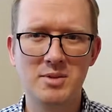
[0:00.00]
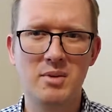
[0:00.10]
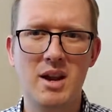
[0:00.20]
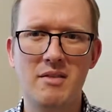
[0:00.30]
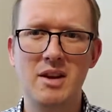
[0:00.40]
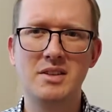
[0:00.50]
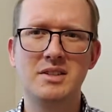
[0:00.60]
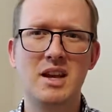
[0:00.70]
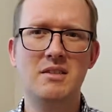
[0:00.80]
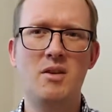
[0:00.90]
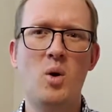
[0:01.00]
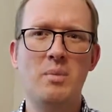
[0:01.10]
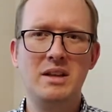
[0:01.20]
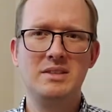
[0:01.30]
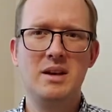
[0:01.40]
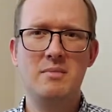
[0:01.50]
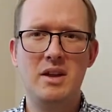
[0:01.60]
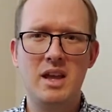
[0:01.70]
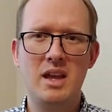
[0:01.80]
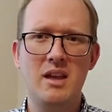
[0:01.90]
or whatever, and just kind of hoping
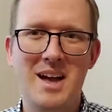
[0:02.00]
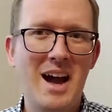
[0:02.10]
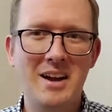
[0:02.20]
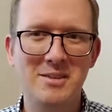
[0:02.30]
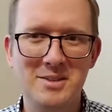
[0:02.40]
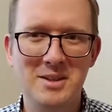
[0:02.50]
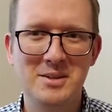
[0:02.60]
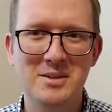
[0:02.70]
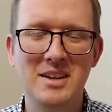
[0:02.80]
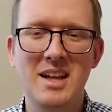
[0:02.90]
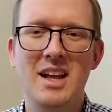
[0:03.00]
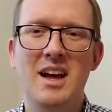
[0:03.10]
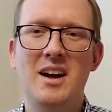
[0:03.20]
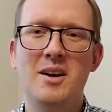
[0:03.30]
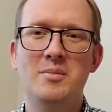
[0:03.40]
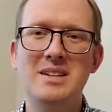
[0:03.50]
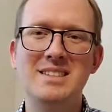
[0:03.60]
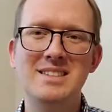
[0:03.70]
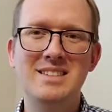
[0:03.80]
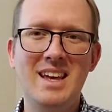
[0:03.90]
somebody hires you,
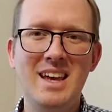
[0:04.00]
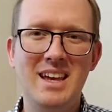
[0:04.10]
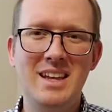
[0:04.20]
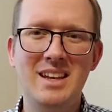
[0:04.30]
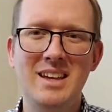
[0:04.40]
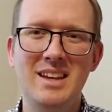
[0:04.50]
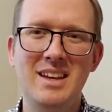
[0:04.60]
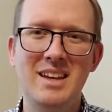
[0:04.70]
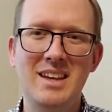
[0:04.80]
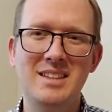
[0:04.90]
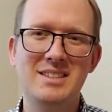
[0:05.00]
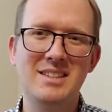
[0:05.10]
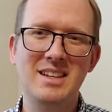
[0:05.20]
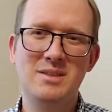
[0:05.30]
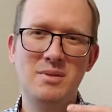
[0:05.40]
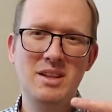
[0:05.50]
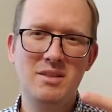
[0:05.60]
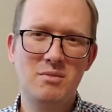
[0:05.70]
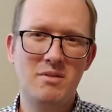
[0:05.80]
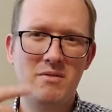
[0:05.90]
instead, it's really the
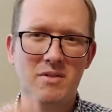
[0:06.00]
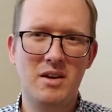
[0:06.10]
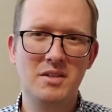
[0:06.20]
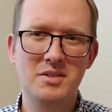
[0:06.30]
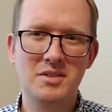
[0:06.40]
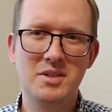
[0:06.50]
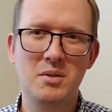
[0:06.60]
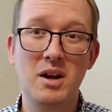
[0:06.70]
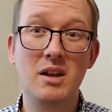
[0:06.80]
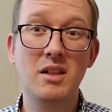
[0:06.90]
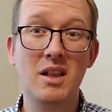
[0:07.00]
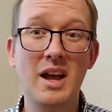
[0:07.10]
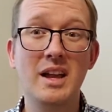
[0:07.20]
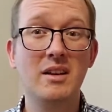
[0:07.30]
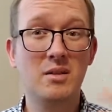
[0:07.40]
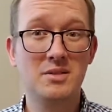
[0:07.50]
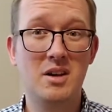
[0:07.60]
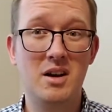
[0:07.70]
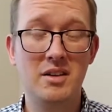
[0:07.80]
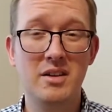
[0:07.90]
reverse. So a client goes
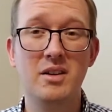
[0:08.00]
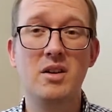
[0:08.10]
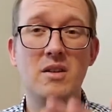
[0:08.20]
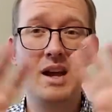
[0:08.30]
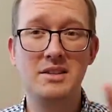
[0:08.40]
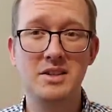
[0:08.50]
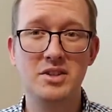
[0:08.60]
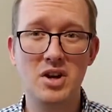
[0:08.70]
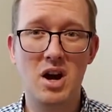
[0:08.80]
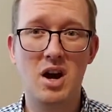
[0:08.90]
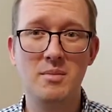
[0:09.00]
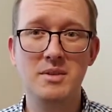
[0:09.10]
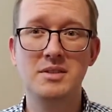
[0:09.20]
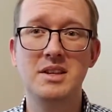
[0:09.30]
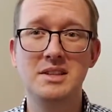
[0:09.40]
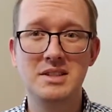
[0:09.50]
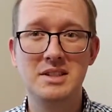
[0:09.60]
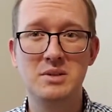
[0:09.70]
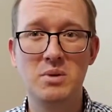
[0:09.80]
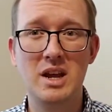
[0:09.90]
on, creates a job, says, this
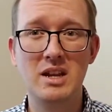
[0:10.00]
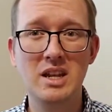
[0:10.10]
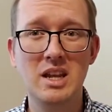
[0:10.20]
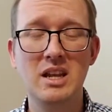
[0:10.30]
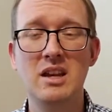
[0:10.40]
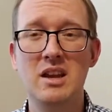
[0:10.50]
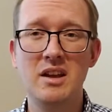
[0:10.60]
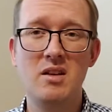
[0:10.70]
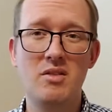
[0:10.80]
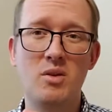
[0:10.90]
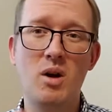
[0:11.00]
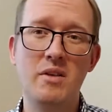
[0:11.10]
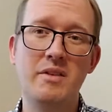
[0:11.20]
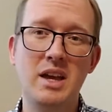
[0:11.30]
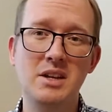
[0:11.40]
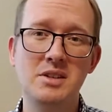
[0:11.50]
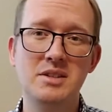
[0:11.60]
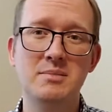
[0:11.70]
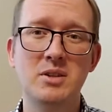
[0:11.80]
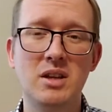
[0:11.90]
is what I need. Here are the qualifications
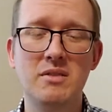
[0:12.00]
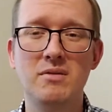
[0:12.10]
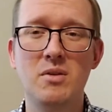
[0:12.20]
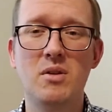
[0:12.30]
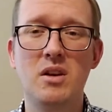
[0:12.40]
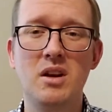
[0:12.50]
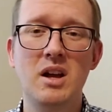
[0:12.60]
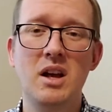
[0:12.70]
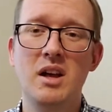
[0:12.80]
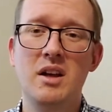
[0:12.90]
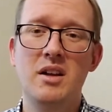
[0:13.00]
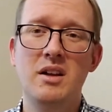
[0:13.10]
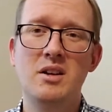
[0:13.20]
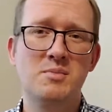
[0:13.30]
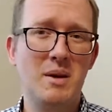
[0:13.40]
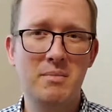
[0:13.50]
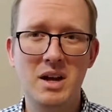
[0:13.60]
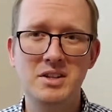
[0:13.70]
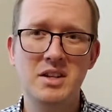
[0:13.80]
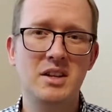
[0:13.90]
I'm looking for. Here's my
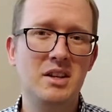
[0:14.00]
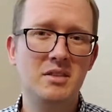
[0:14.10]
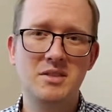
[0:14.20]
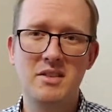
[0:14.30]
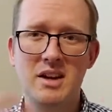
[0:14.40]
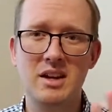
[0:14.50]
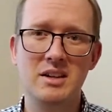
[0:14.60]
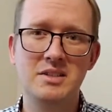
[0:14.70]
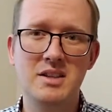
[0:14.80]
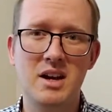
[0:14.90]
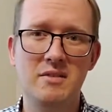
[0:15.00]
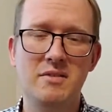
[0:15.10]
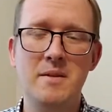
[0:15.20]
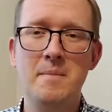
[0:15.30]
budget. Here's all that kind of stuff.